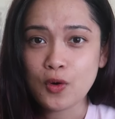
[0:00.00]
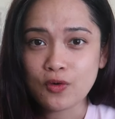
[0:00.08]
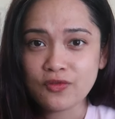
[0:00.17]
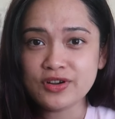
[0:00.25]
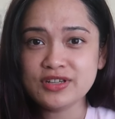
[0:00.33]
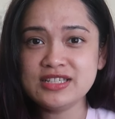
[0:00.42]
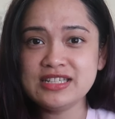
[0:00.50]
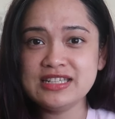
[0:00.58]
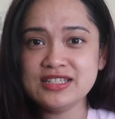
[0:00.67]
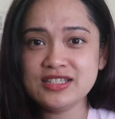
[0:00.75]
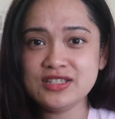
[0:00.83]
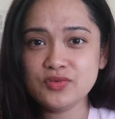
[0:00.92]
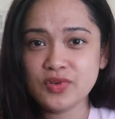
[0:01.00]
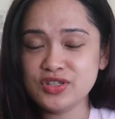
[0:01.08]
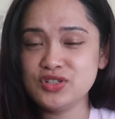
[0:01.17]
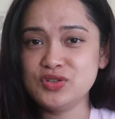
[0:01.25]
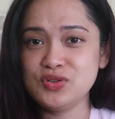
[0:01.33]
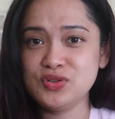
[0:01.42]
overseas
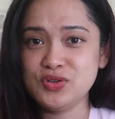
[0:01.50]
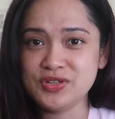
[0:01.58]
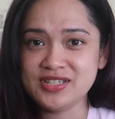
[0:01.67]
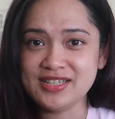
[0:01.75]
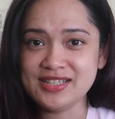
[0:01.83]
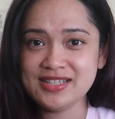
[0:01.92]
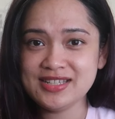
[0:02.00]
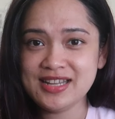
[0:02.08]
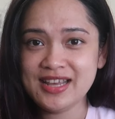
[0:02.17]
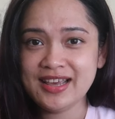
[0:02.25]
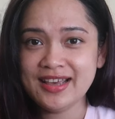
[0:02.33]
registered nurses.